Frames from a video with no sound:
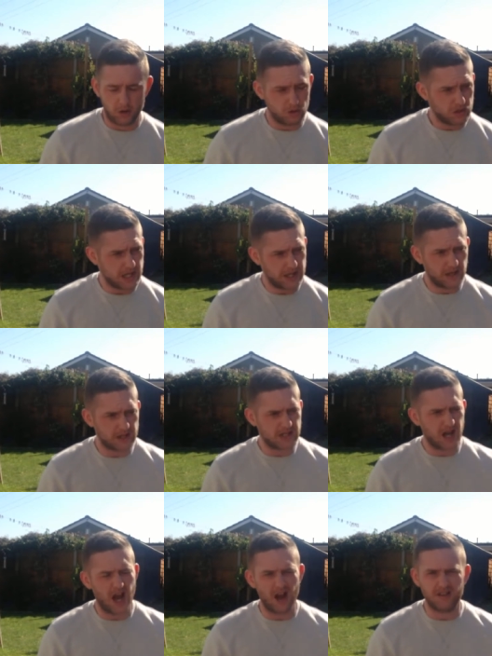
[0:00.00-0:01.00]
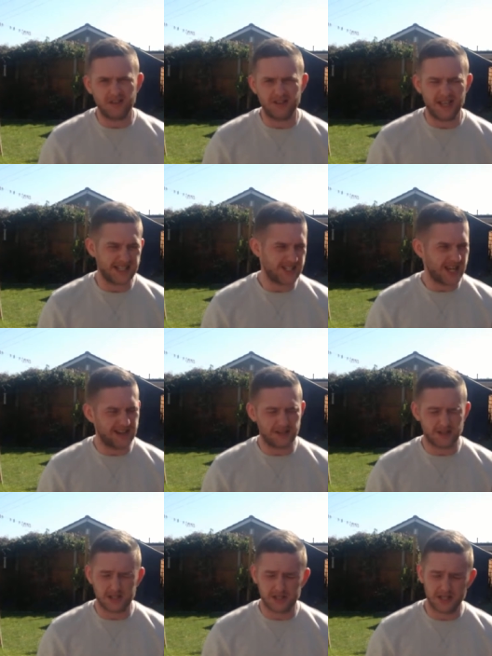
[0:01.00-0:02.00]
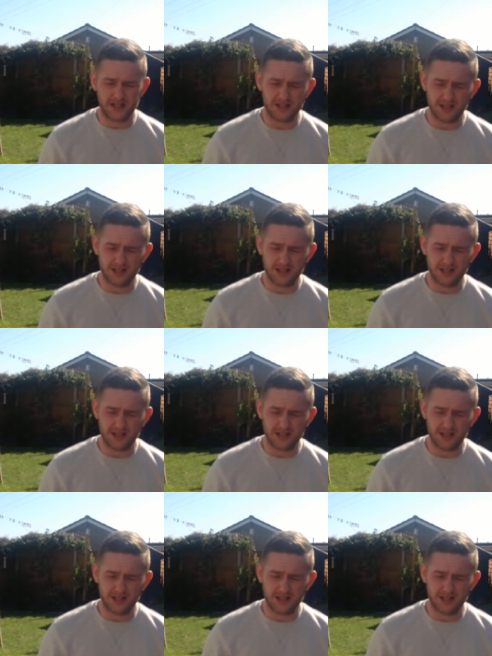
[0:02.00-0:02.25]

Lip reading: Or you see a nice car and you get jealous,